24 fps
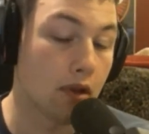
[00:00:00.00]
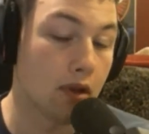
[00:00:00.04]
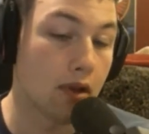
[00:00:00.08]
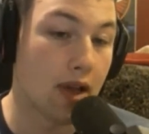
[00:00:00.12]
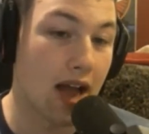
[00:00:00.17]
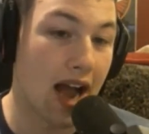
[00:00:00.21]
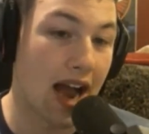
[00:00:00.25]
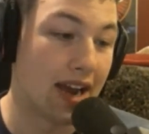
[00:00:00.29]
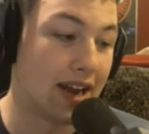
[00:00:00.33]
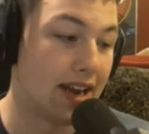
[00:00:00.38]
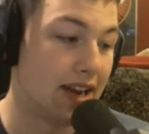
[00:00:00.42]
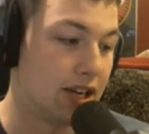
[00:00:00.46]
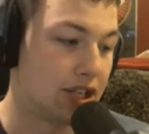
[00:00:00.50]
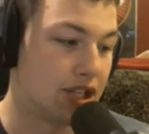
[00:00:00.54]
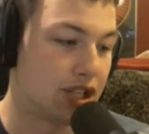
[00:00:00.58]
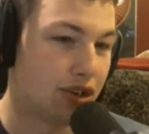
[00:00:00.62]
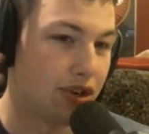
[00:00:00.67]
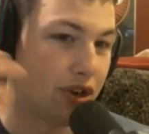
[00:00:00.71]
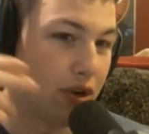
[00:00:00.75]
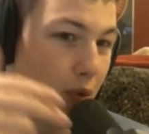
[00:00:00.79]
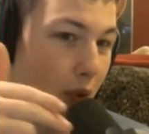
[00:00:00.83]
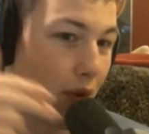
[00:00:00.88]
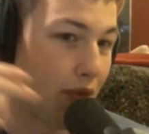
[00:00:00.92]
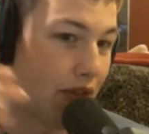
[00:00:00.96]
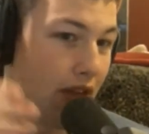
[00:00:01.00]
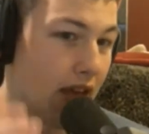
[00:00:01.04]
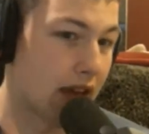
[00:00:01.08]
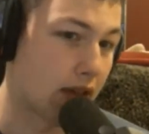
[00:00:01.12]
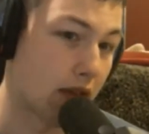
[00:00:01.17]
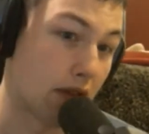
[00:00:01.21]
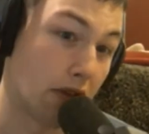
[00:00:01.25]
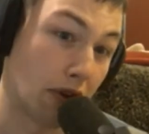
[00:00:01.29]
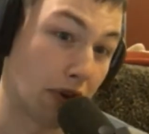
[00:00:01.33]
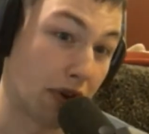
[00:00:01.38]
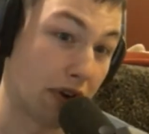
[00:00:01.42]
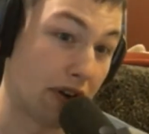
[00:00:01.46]
I need to show you what the
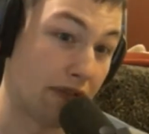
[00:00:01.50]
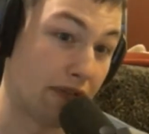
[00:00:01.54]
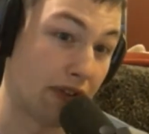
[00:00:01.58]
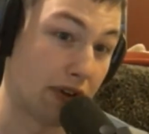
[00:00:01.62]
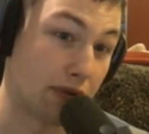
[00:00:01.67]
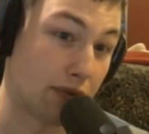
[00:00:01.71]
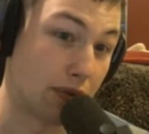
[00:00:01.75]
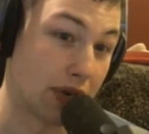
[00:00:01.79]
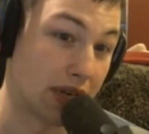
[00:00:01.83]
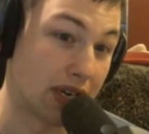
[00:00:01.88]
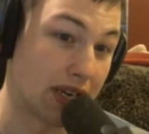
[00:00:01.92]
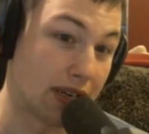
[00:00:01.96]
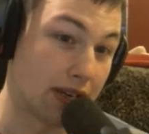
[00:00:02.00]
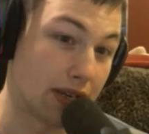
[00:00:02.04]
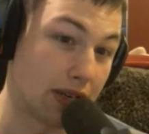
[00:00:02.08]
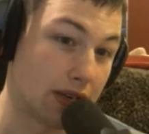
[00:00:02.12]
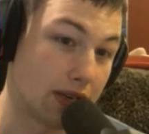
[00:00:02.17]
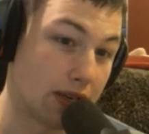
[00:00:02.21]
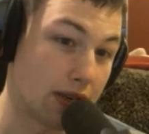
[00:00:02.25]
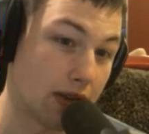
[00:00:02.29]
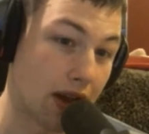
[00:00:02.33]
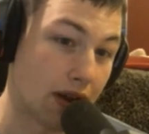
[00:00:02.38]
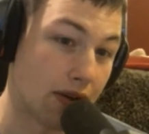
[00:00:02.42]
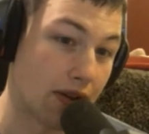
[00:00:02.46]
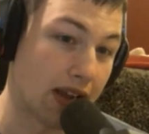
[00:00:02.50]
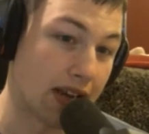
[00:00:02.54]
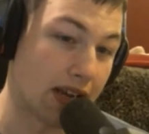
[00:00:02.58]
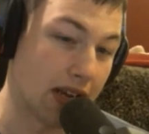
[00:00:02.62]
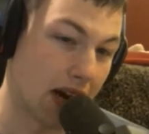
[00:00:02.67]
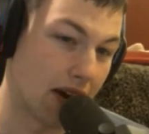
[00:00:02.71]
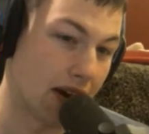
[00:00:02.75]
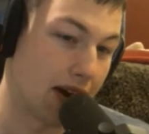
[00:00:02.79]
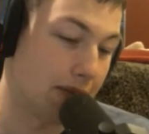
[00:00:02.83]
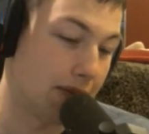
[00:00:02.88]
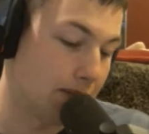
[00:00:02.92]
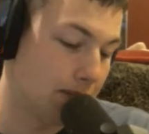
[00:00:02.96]
XLR interface one sounds like. All
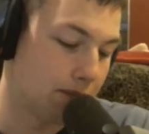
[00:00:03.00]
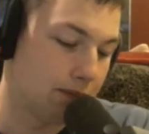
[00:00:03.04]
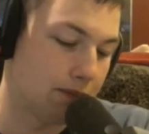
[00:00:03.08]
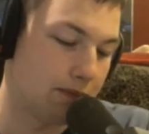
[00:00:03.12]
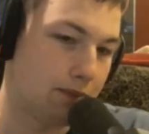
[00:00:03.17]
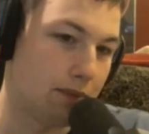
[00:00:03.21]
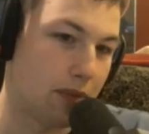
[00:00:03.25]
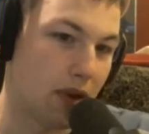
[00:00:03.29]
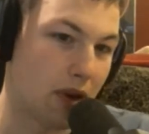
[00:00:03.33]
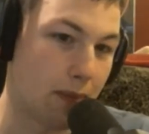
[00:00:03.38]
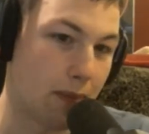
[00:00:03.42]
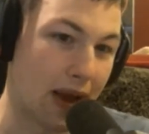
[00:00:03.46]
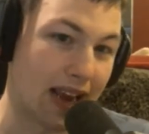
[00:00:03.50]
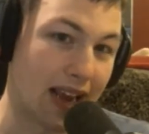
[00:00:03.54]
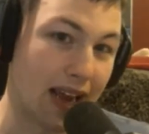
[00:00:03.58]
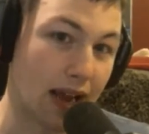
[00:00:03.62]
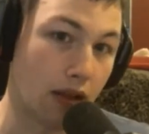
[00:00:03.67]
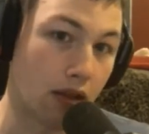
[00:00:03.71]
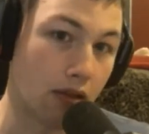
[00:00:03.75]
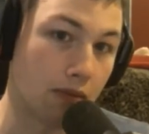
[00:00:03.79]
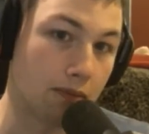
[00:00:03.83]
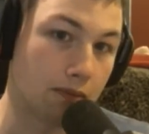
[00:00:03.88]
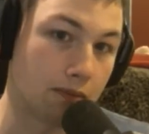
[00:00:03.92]
right, be right back, guys.